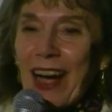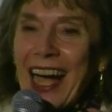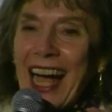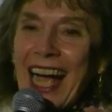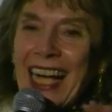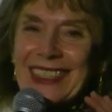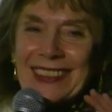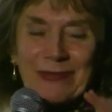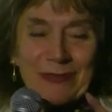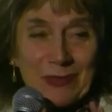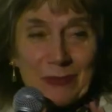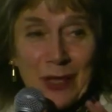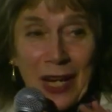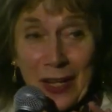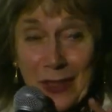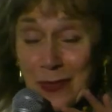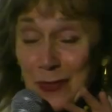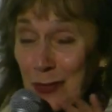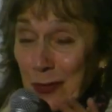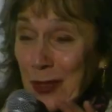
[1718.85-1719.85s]
Now,
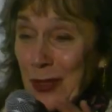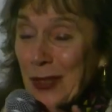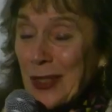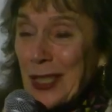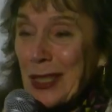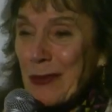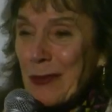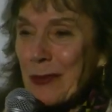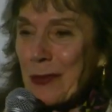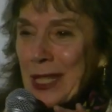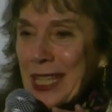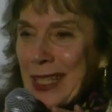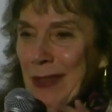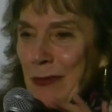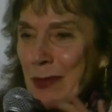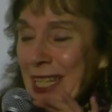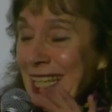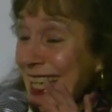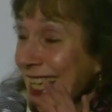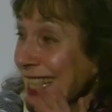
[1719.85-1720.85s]
unfortunately,
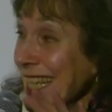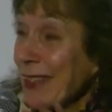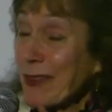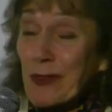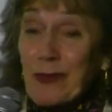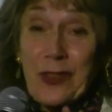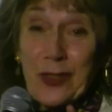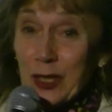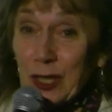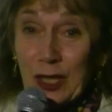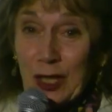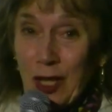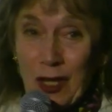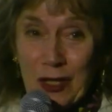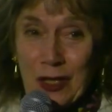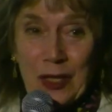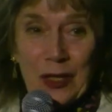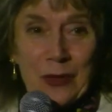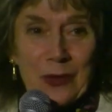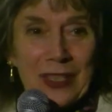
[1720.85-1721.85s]
we can't have a very
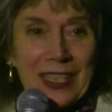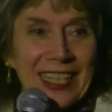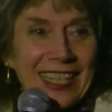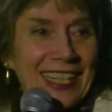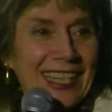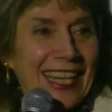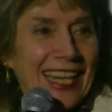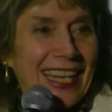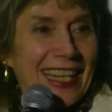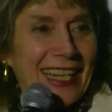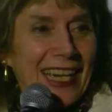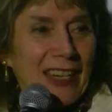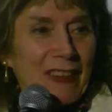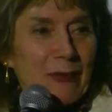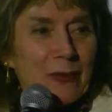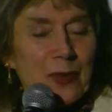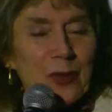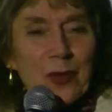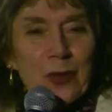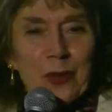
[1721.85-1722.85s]
long Q&A, and
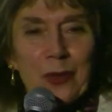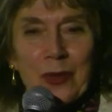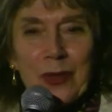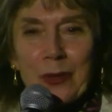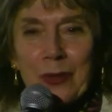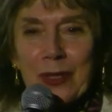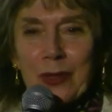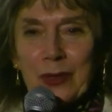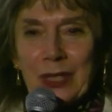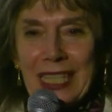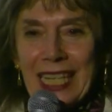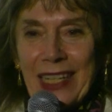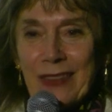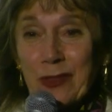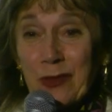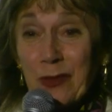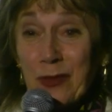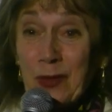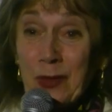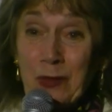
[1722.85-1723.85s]
I've been told that we only
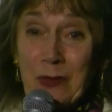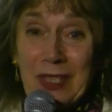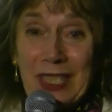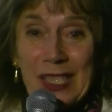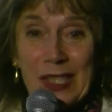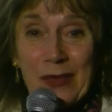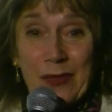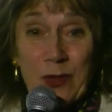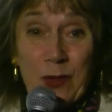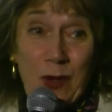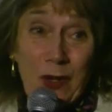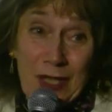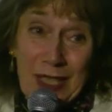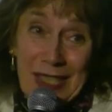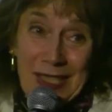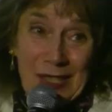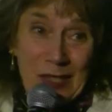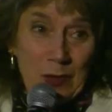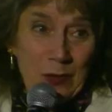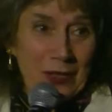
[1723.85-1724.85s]
have a few minutes for
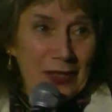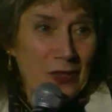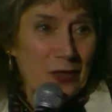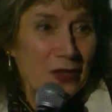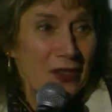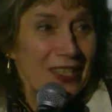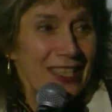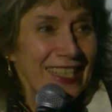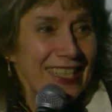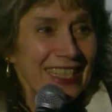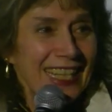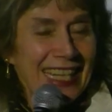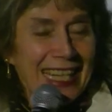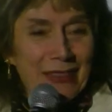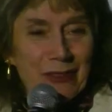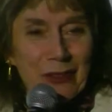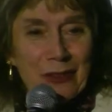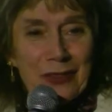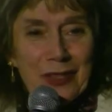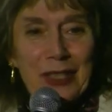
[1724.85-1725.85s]
audience questions, and I
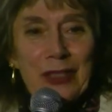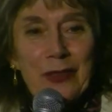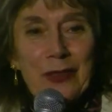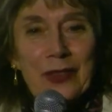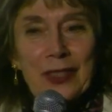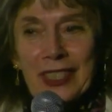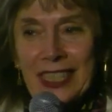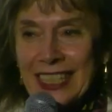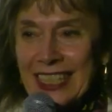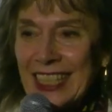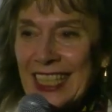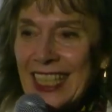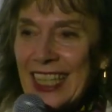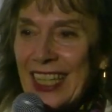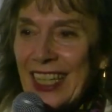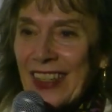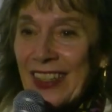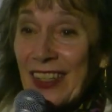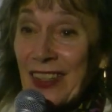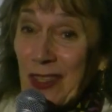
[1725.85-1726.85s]
have a funny feeling
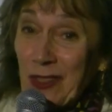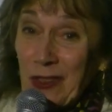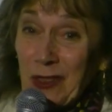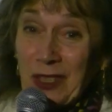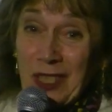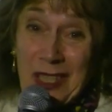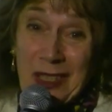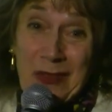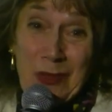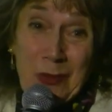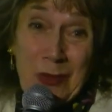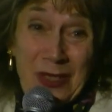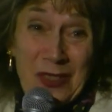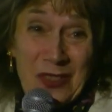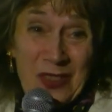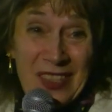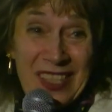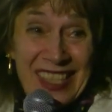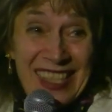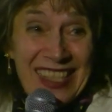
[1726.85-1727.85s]
that there are a lot of
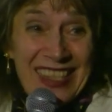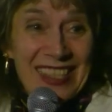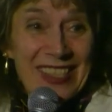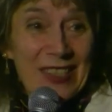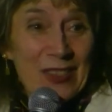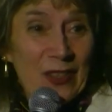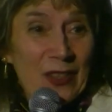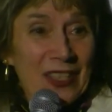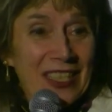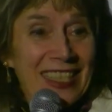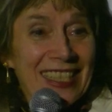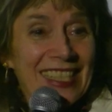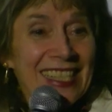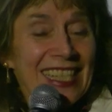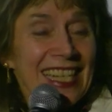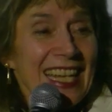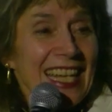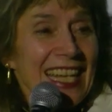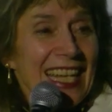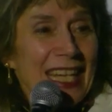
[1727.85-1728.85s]
questions in this
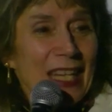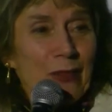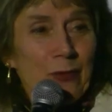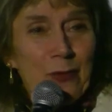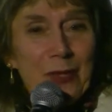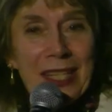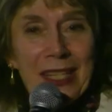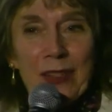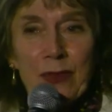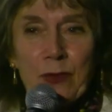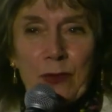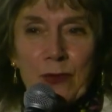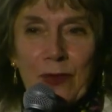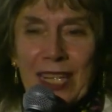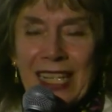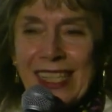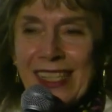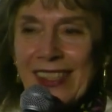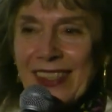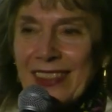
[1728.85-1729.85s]
audience. If we can
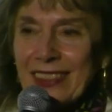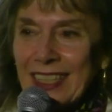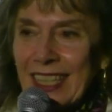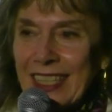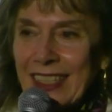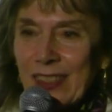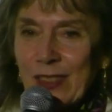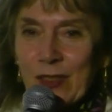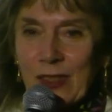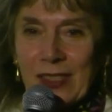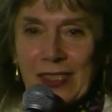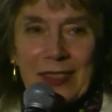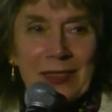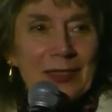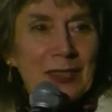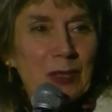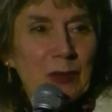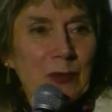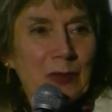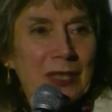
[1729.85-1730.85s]
raise the lights just
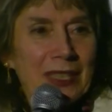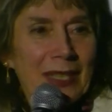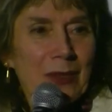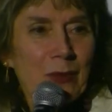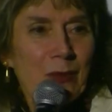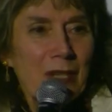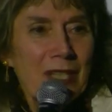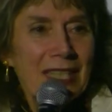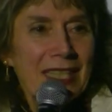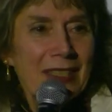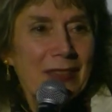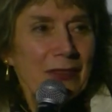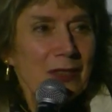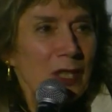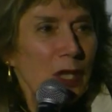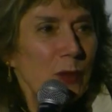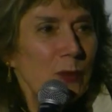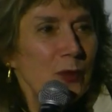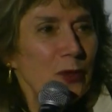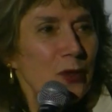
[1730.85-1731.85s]
a little bit, I want to
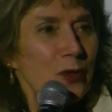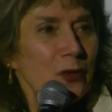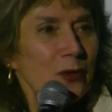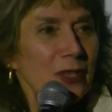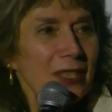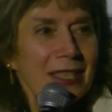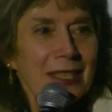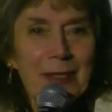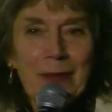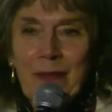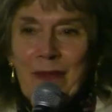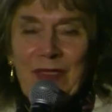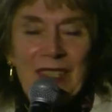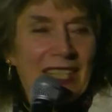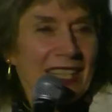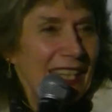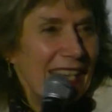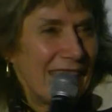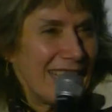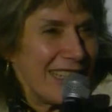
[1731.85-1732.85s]
give an opportunity,
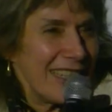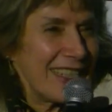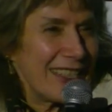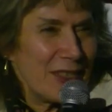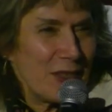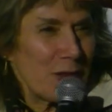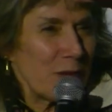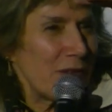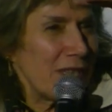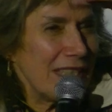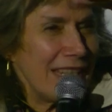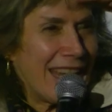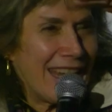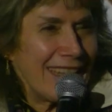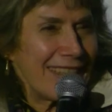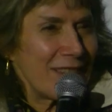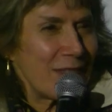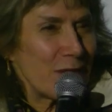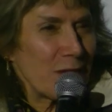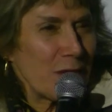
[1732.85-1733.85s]
and I see already
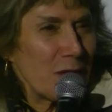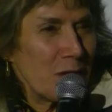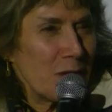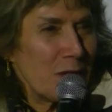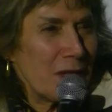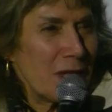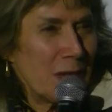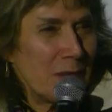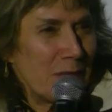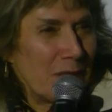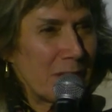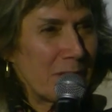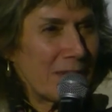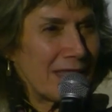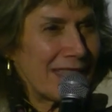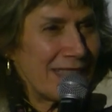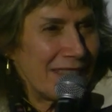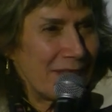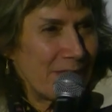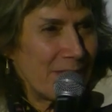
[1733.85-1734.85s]
hands are going up on
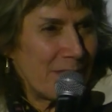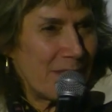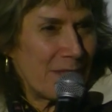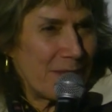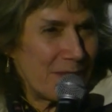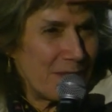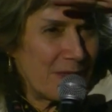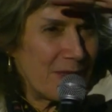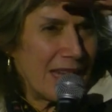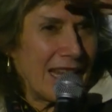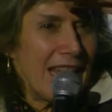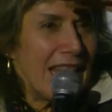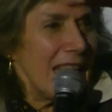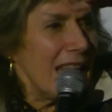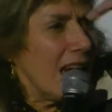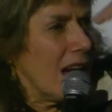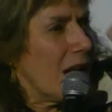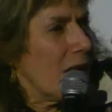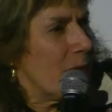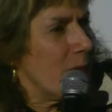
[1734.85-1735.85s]
my...
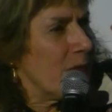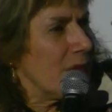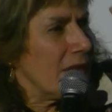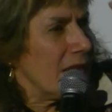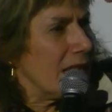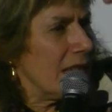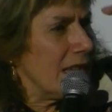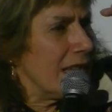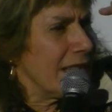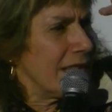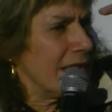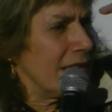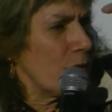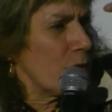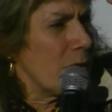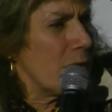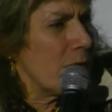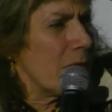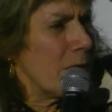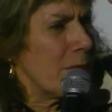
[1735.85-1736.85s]
is
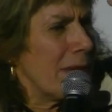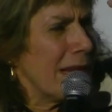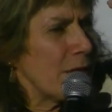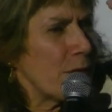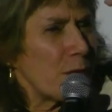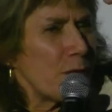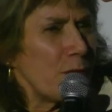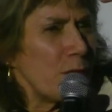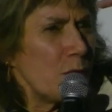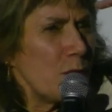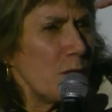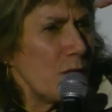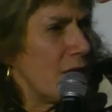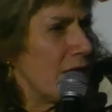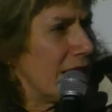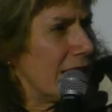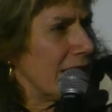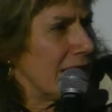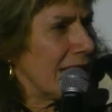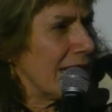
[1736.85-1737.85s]
there a
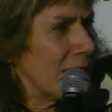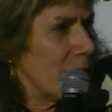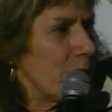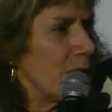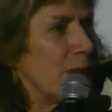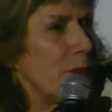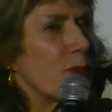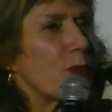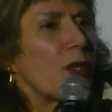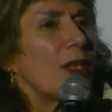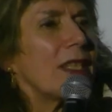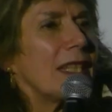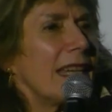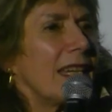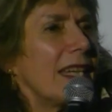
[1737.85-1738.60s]
microphone that can be brought?